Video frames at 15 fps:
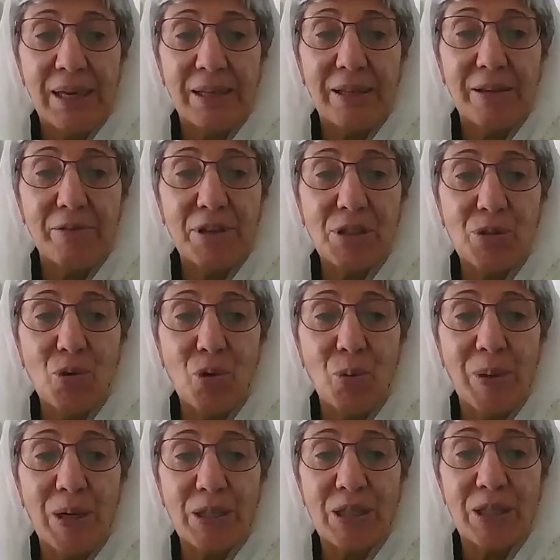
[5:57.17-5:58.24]
There was no
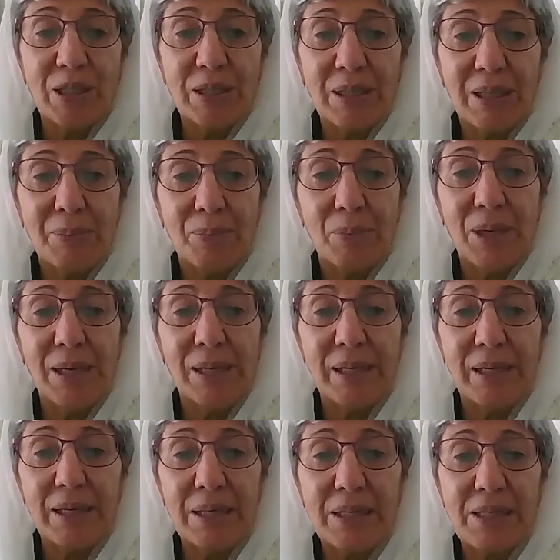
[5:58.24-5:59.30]
budget,
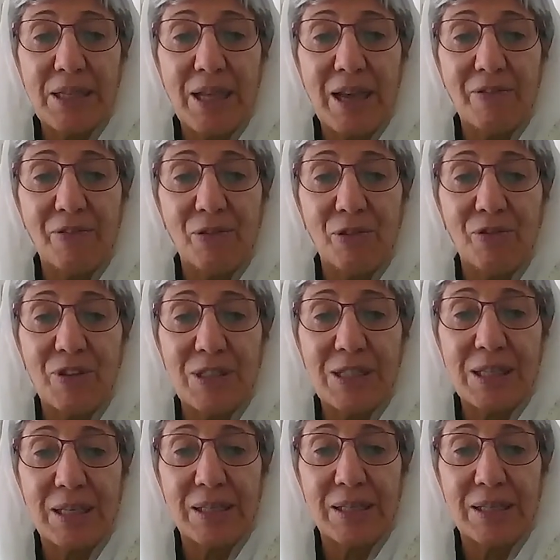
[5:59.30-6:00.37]
building, staff, or
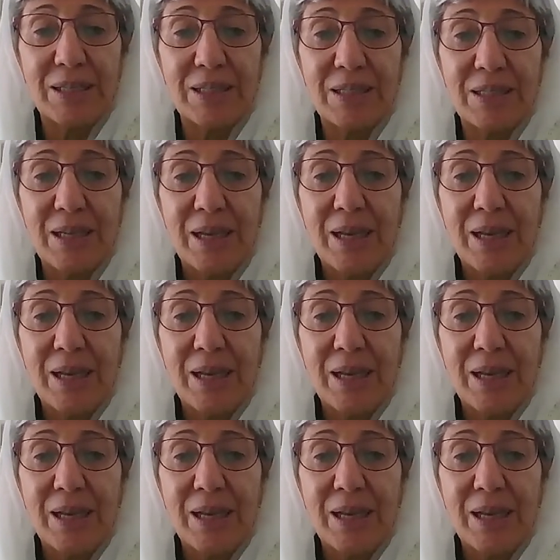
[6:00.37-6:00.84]
facilities.